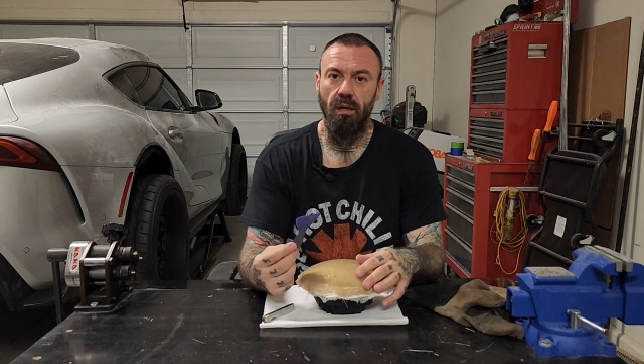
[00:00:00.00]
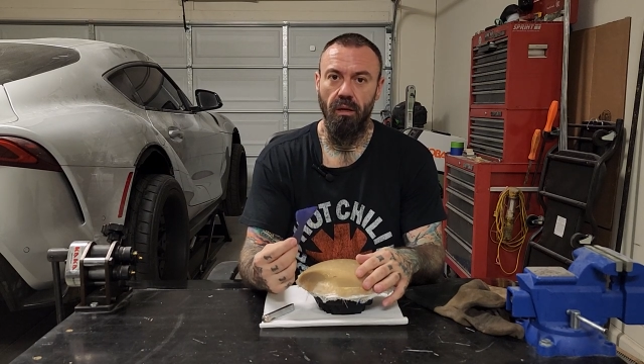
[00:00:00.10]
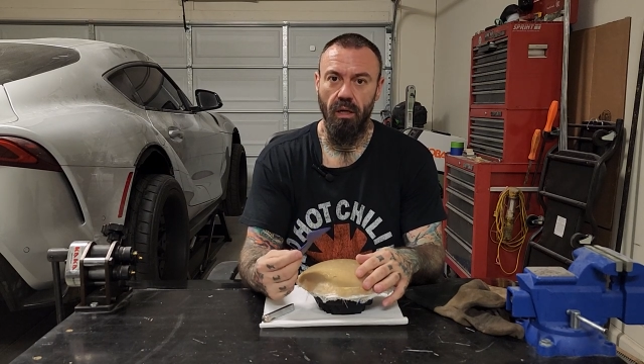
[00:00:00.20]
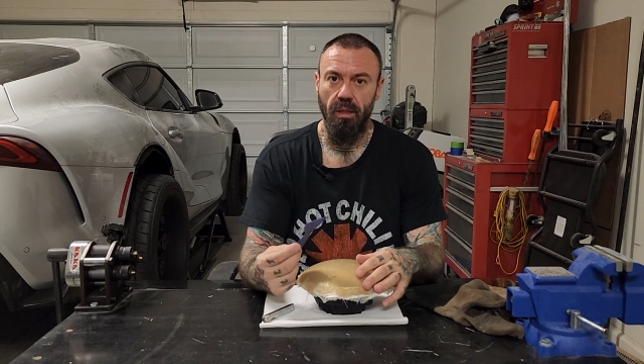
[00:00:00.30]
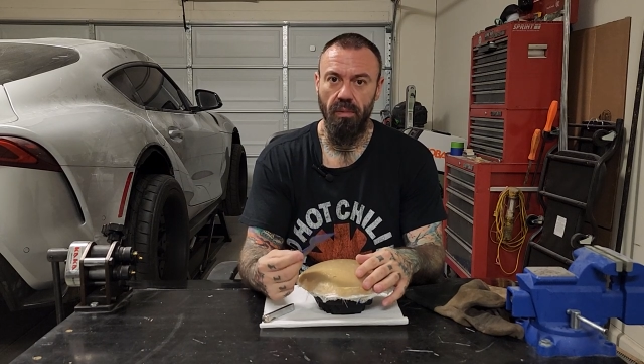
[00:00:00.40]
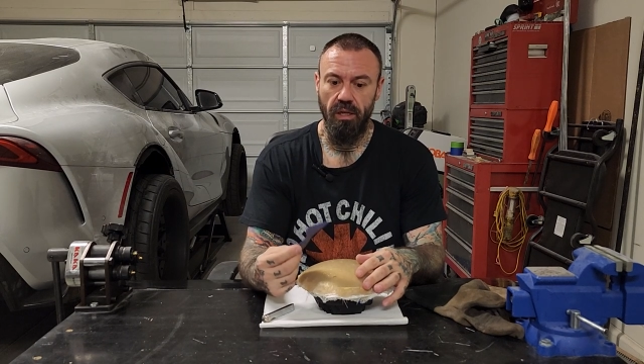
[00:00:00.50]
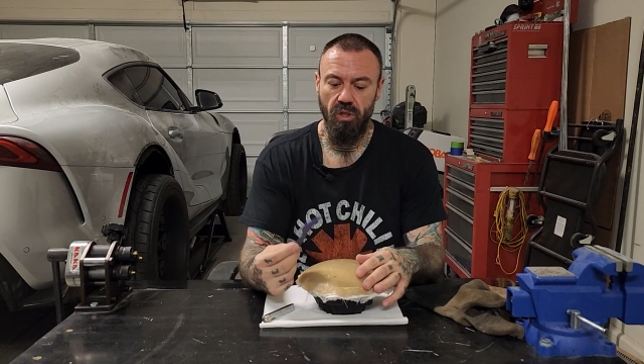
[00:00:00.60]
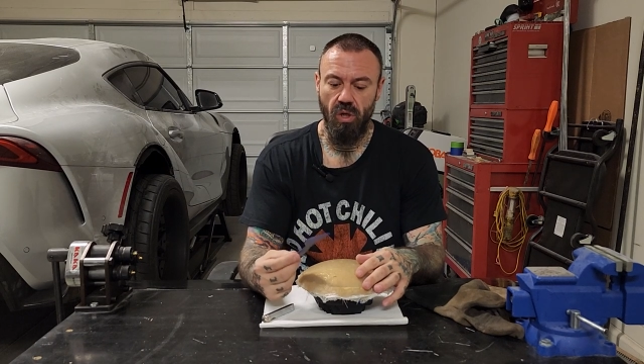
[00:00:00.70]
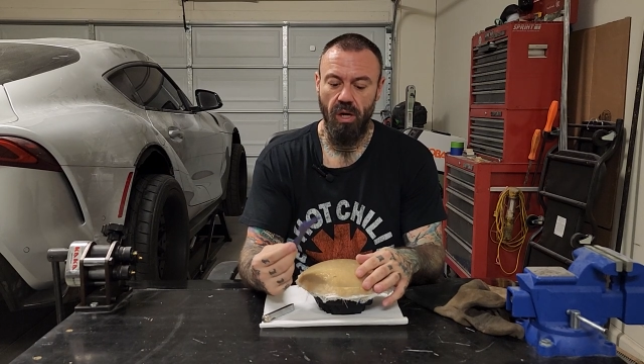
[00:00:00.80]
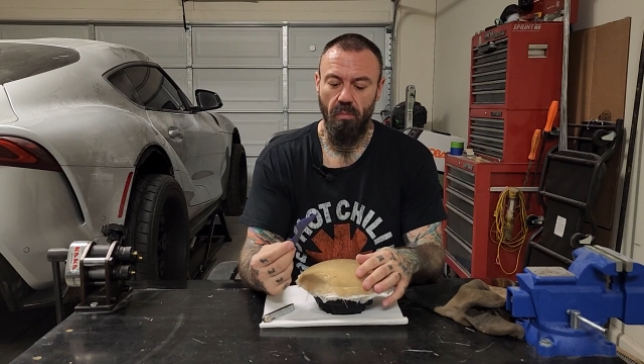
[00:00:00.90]
a nightmare
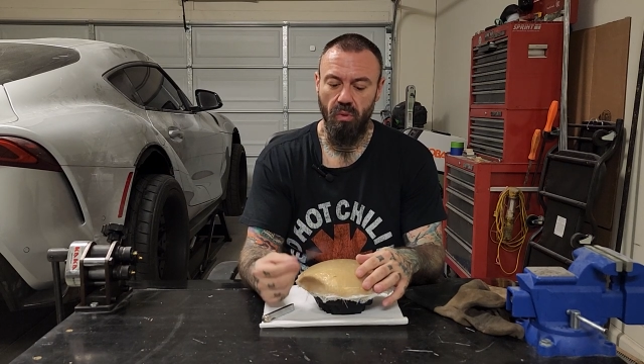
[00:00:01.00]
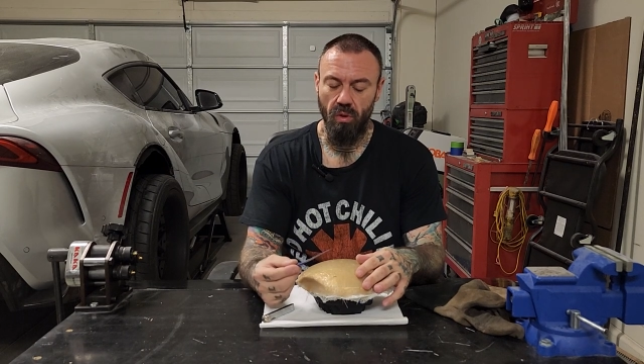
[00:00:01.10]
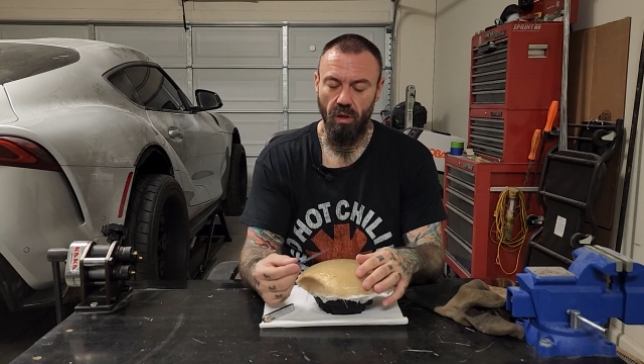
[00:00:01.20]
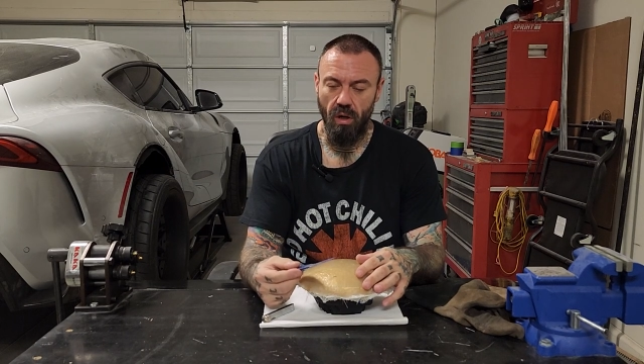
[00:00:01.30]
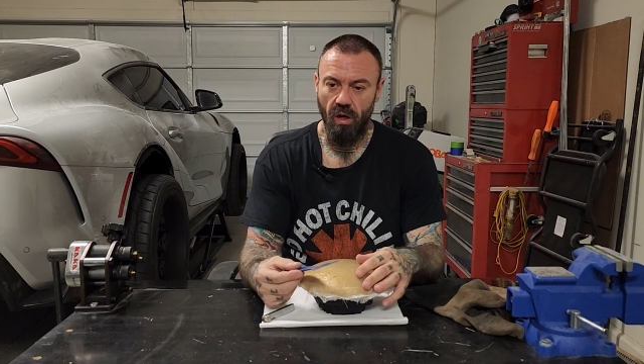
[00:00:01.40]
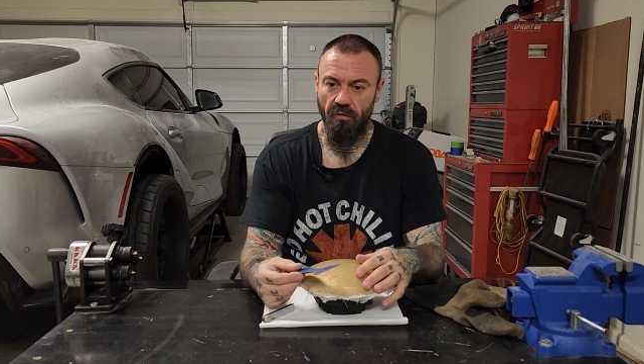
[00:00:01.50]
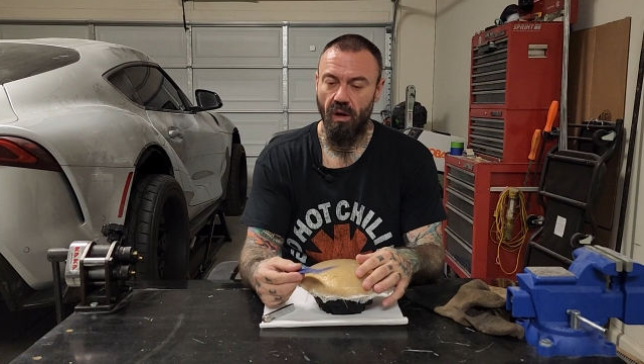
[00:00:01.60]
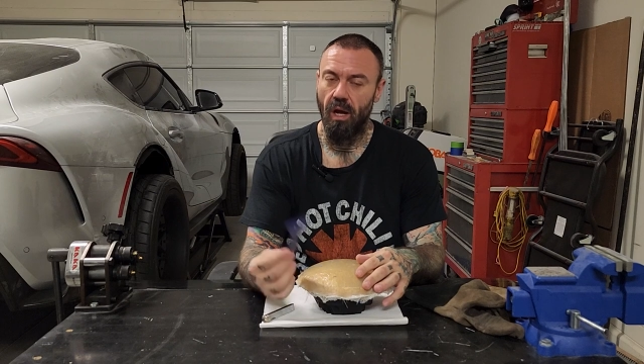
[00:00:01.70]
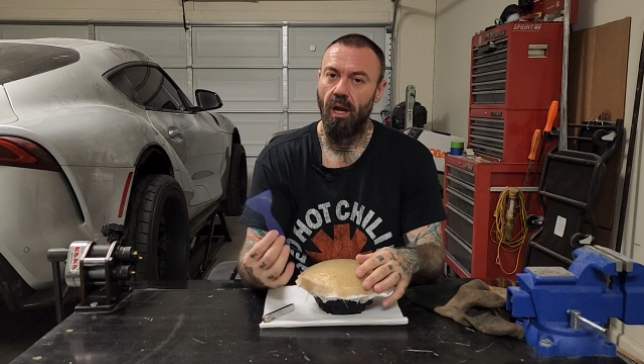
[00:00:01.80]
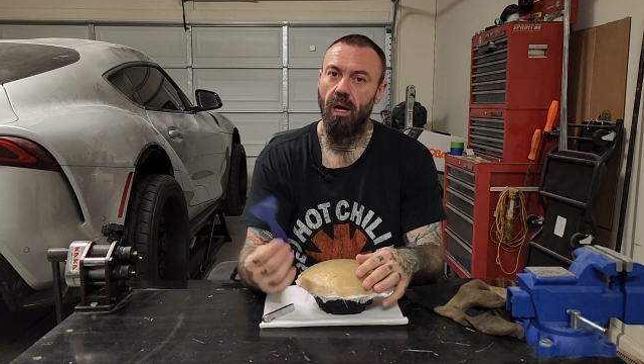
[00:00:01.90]
to try and pull it off,
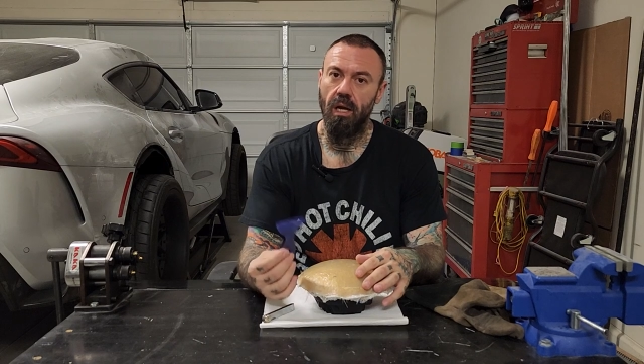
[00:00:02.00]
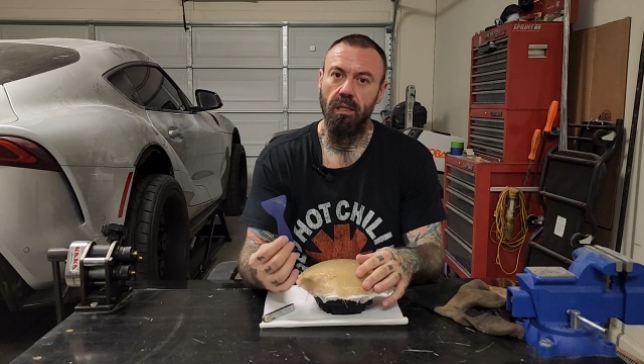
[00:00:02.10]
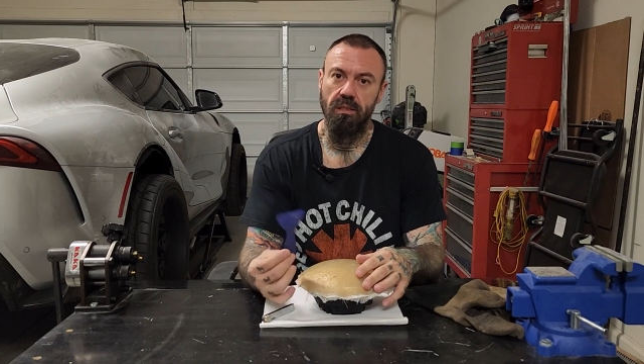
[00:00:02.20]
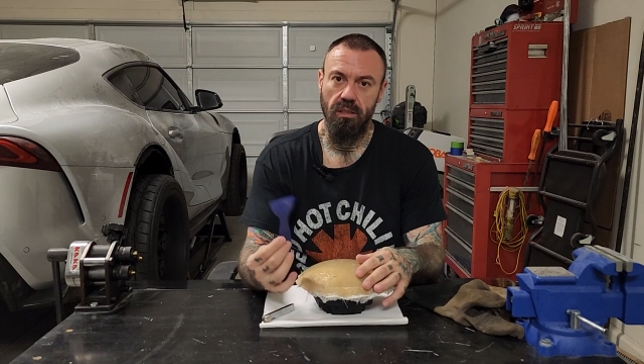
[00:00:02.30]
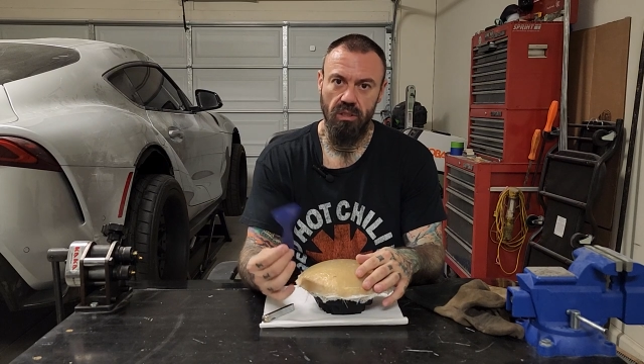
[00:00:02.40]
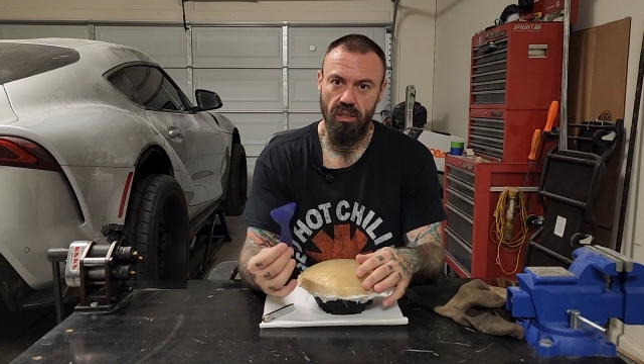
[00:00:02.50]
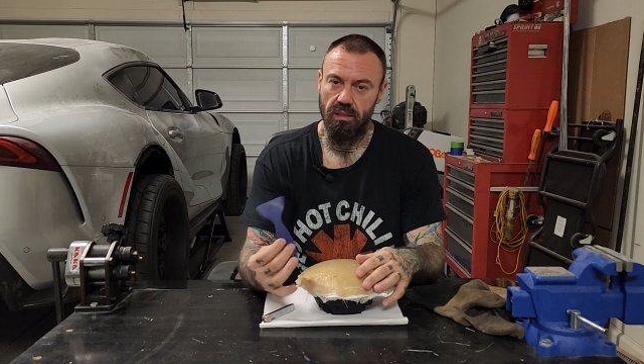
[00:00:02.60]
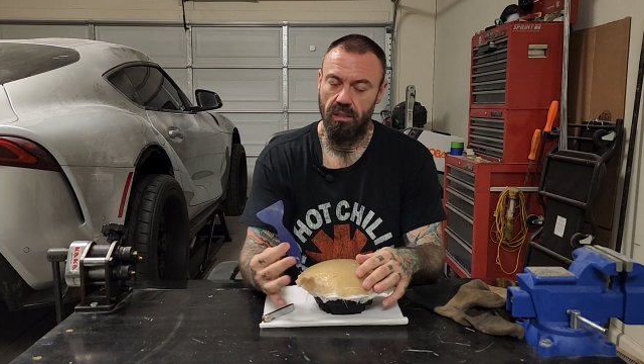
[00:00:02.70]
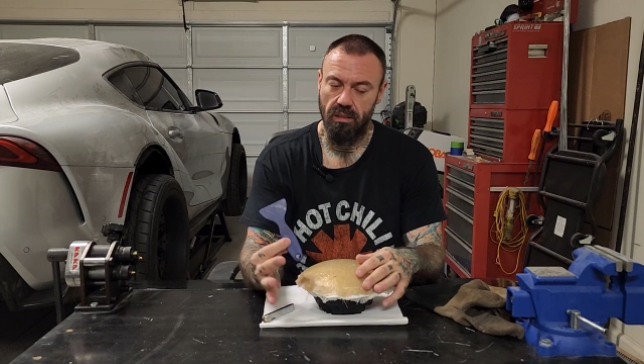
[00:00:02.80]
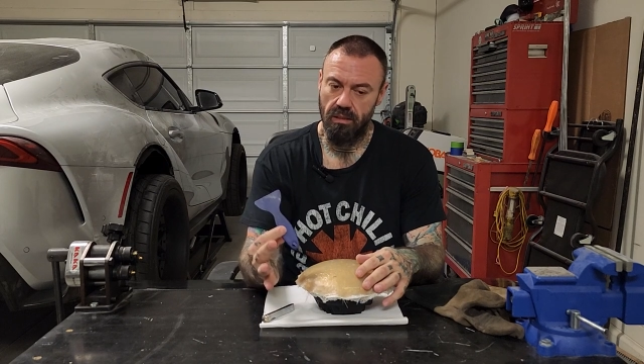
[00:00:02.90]
I highly
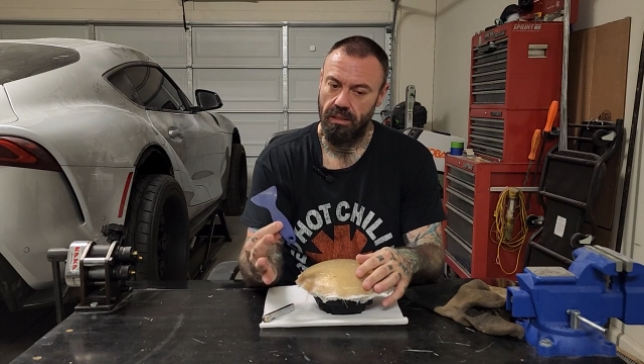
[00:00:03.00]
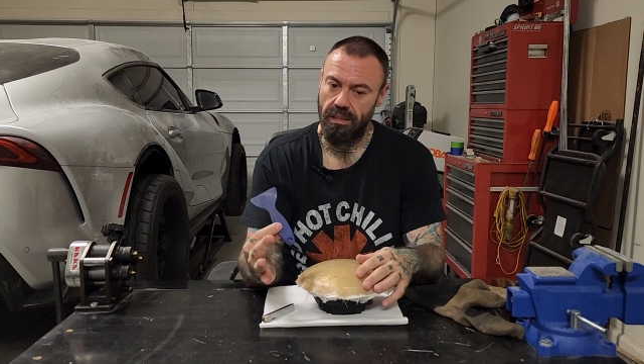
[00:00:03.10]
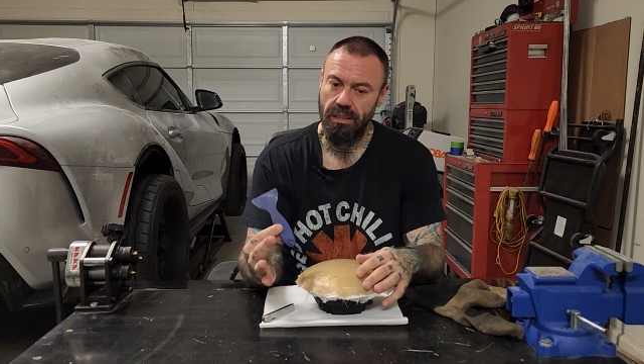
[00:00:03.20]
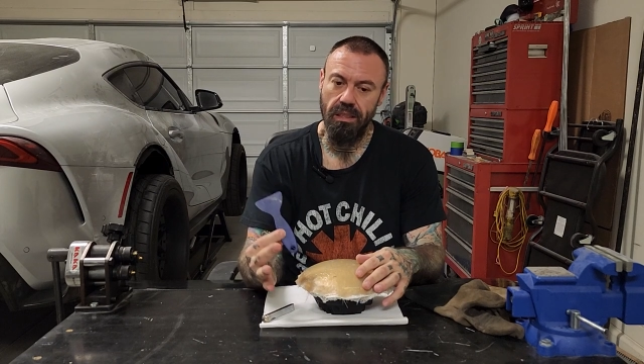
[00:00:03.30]
suggest, like I said,